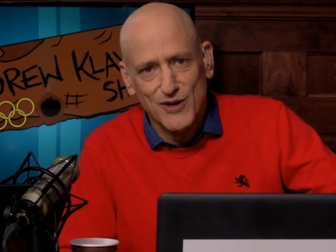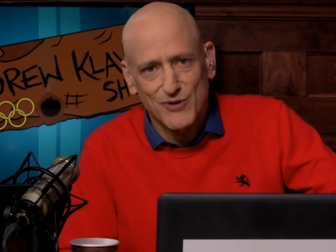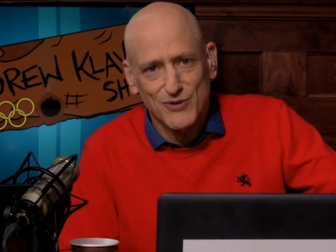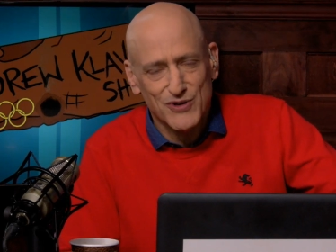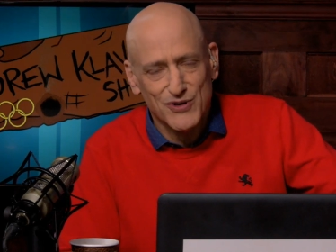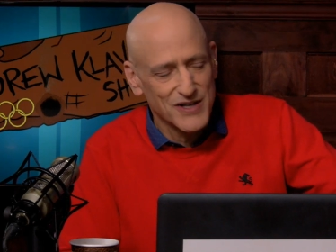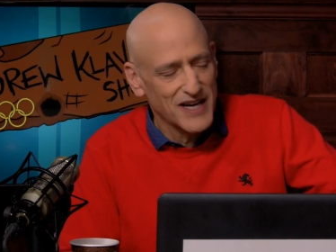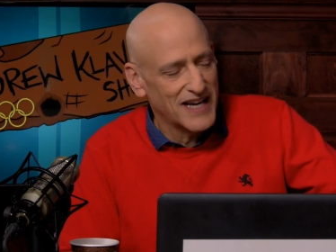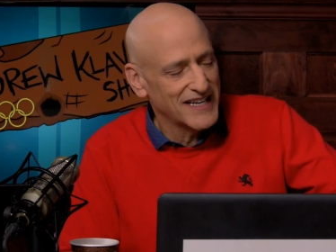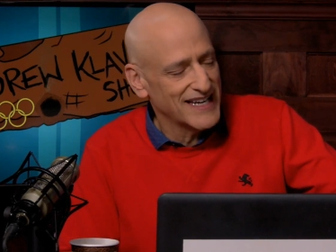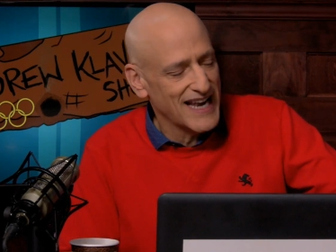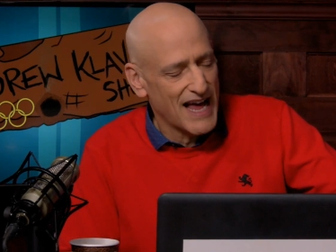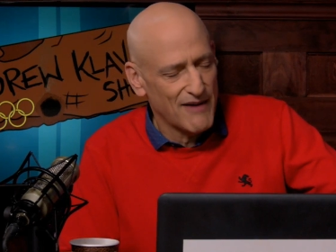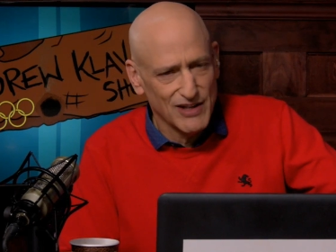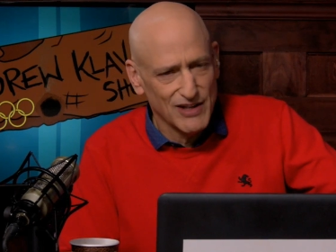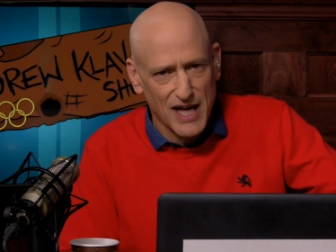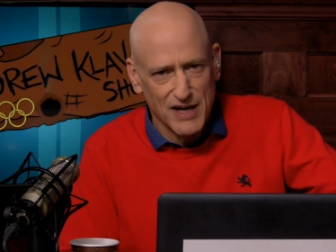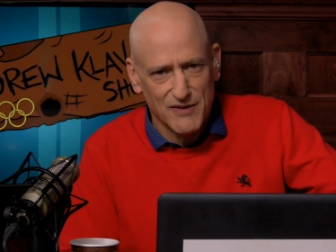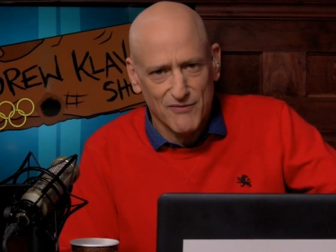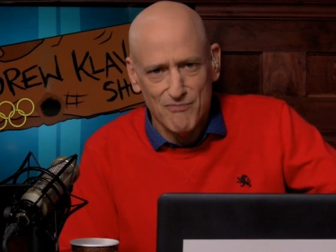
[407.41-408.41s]
you'll see I didn't have
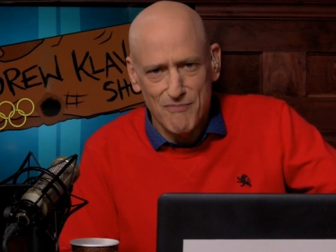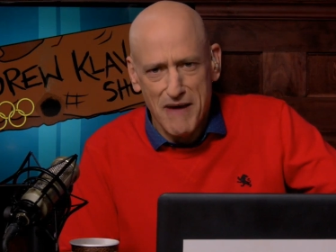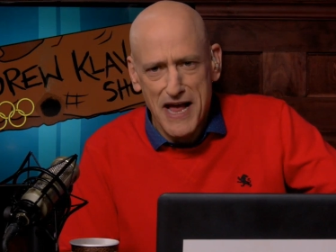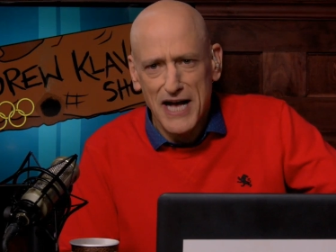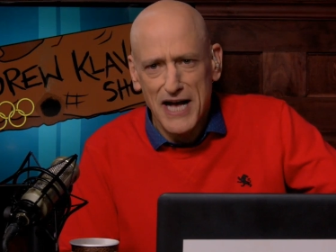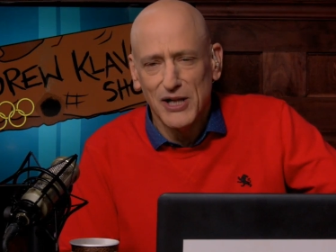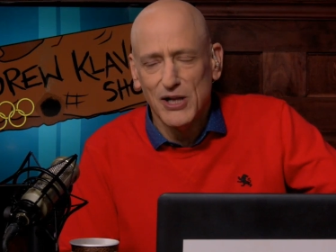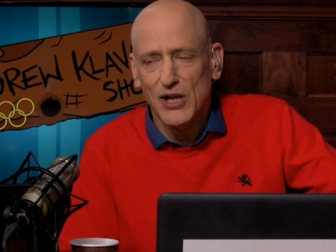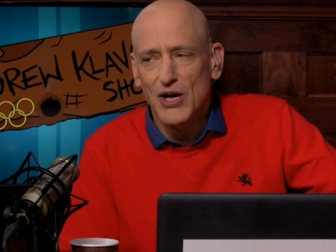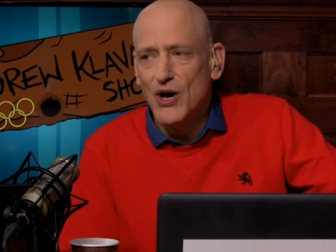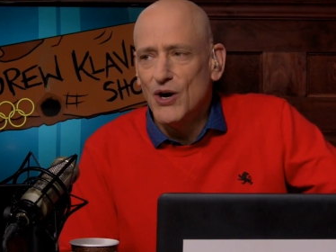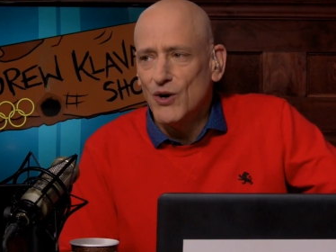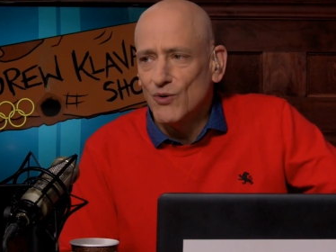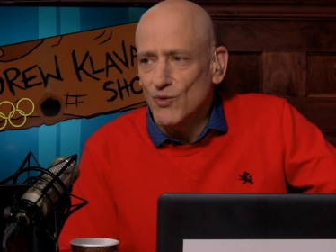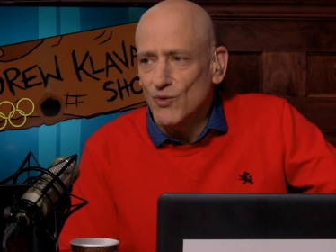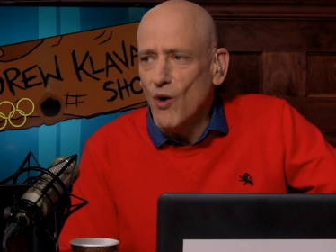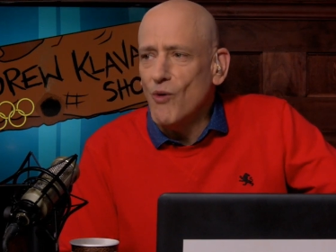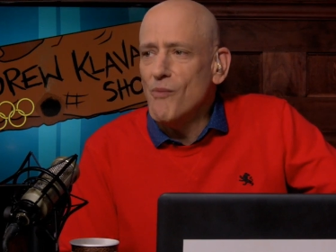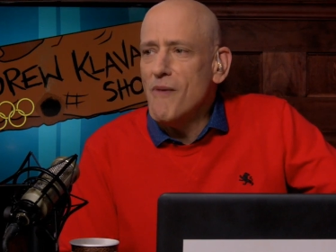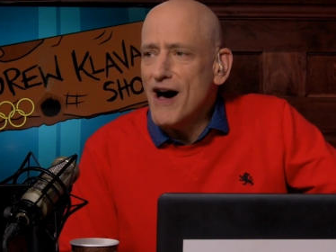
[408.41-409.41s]
a lot of male
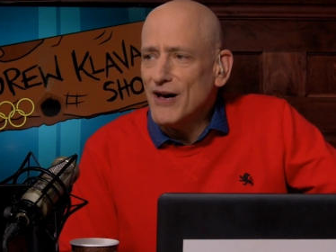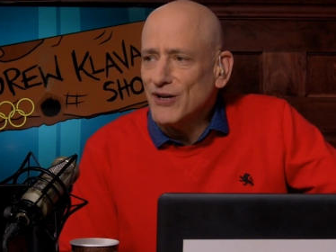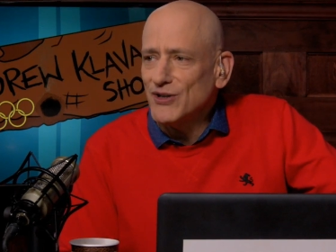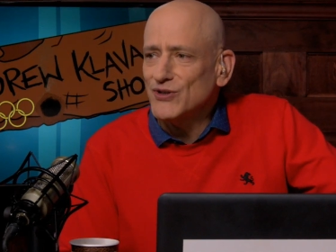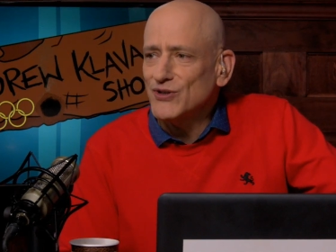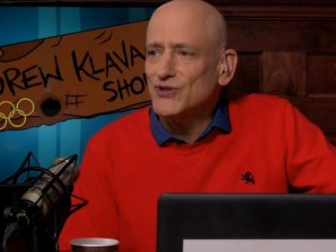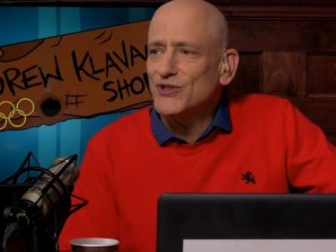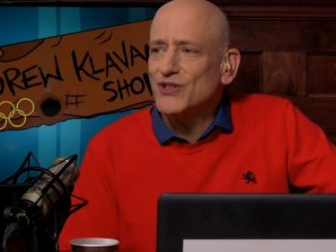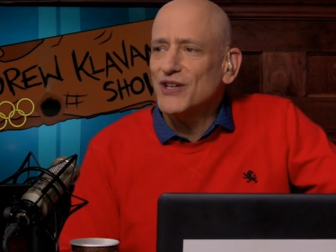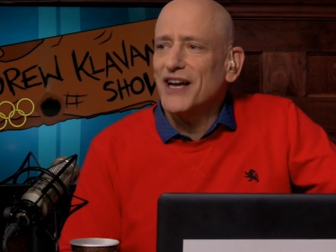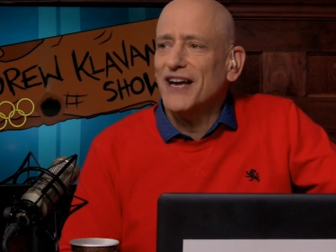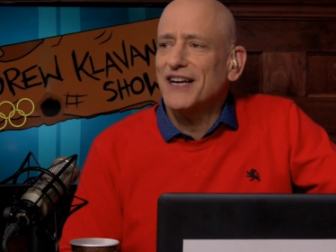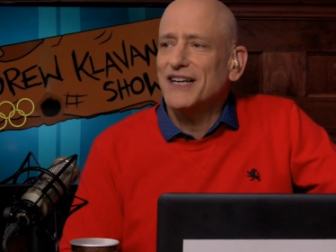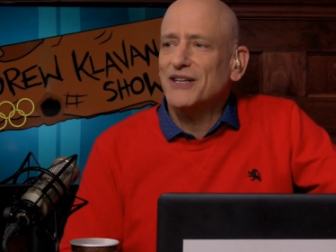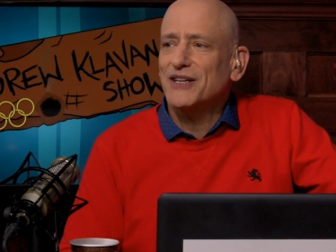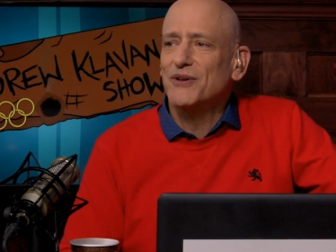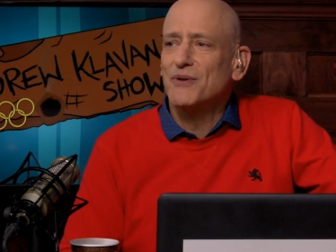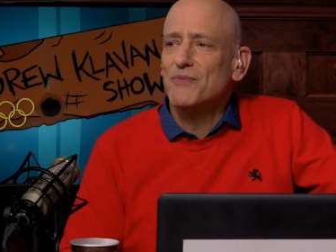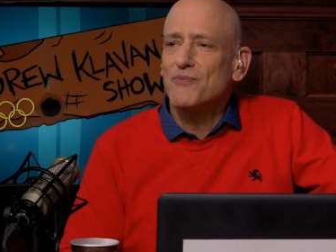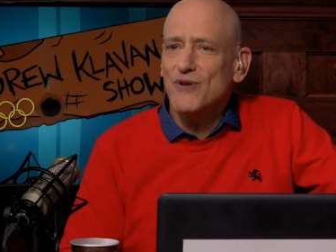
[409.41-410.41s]
role models that I
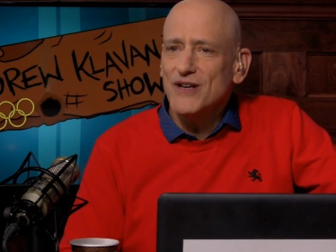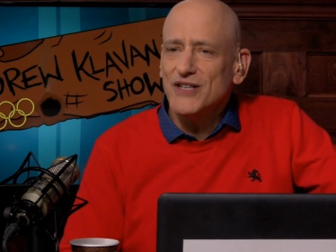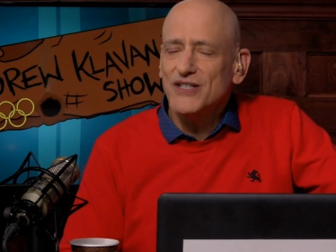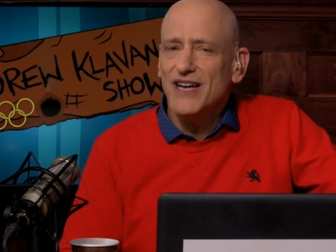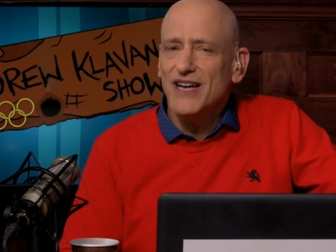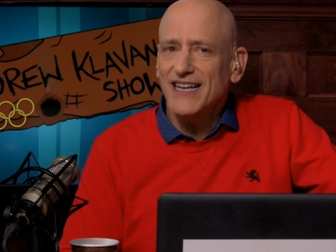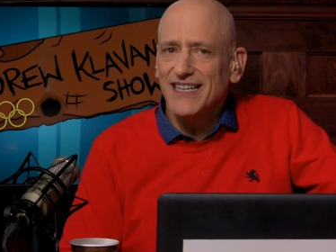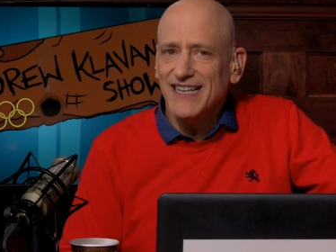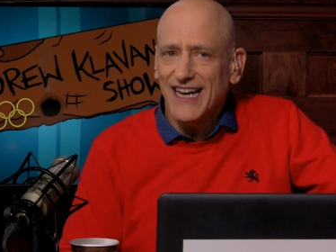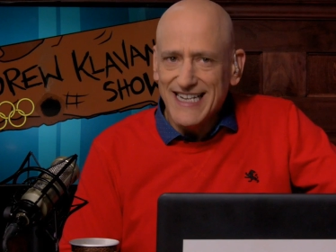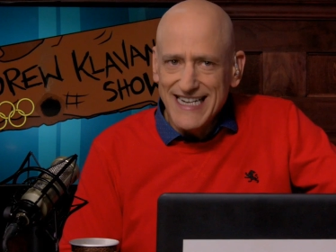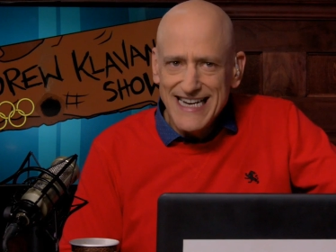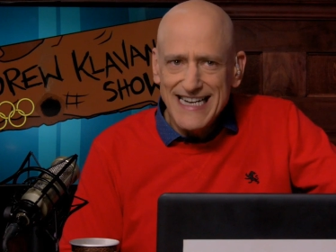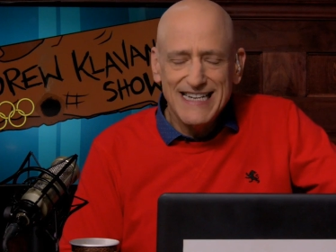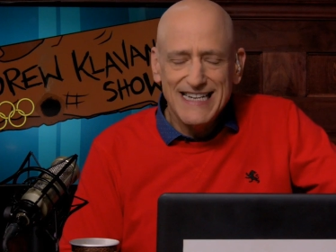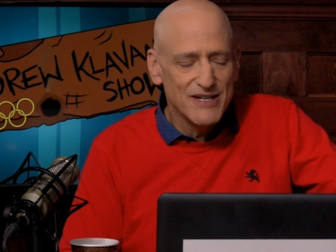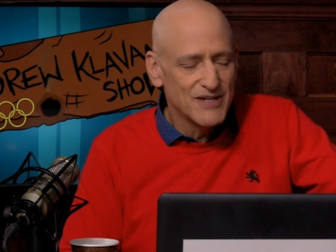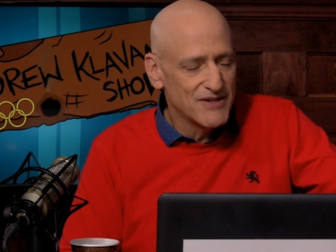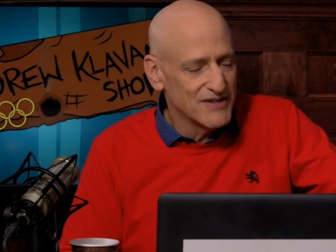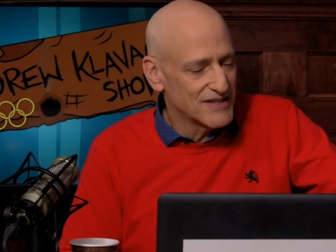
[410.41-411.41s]
could appreciate, and I
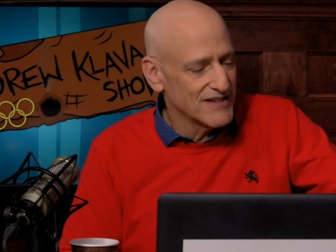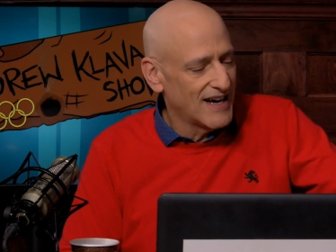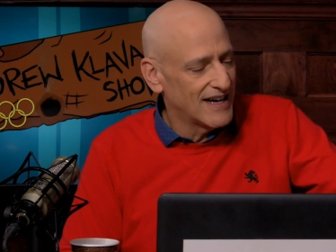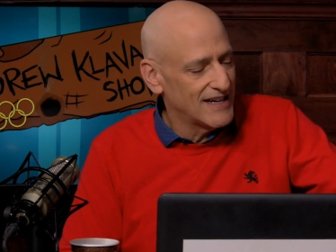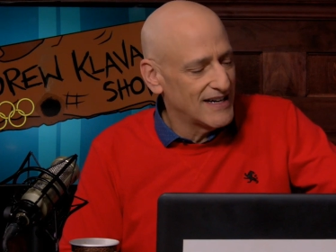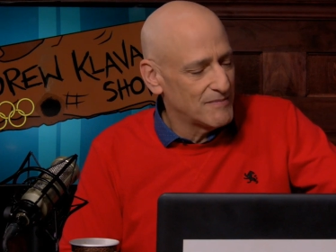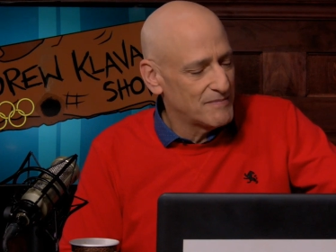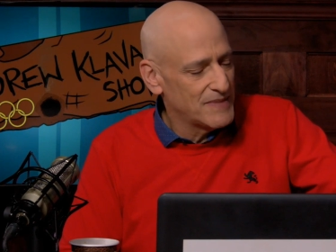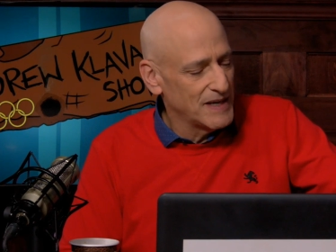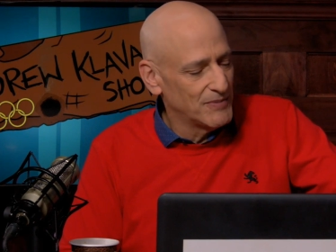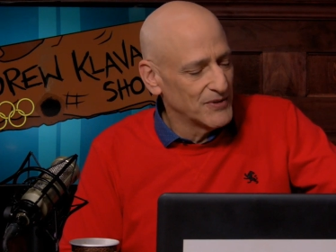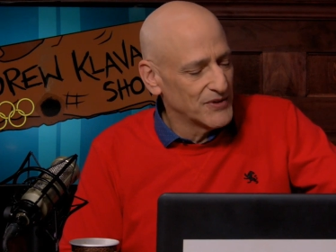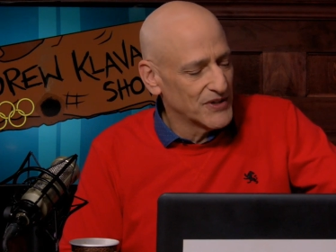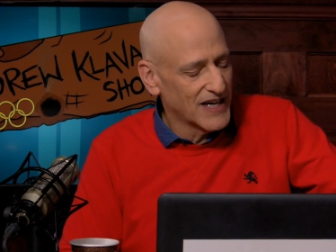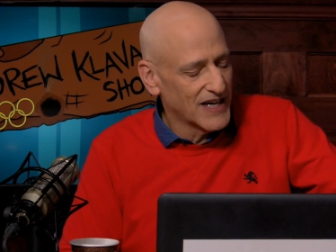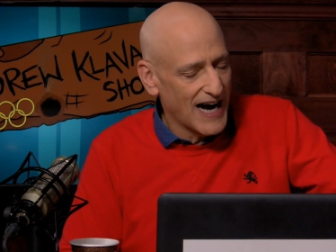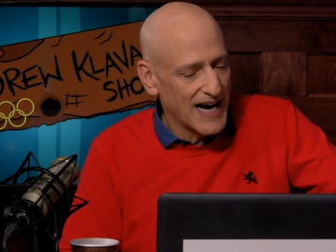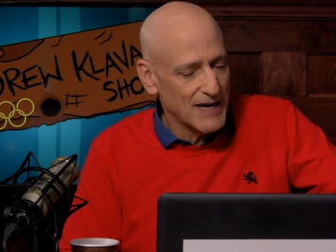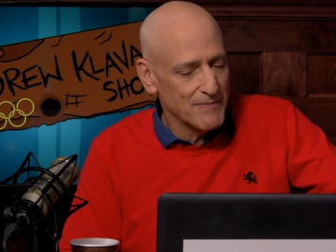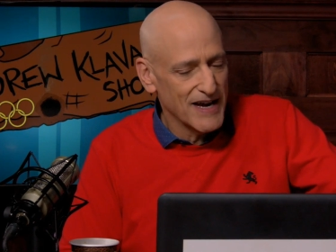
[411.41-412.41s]
needed uh, people to
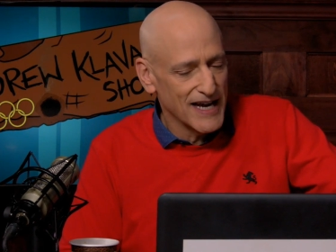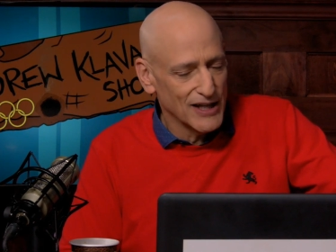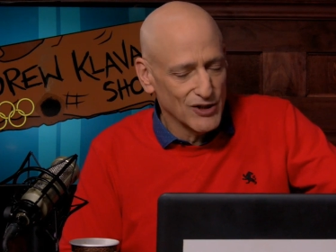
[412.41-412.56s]
guide me.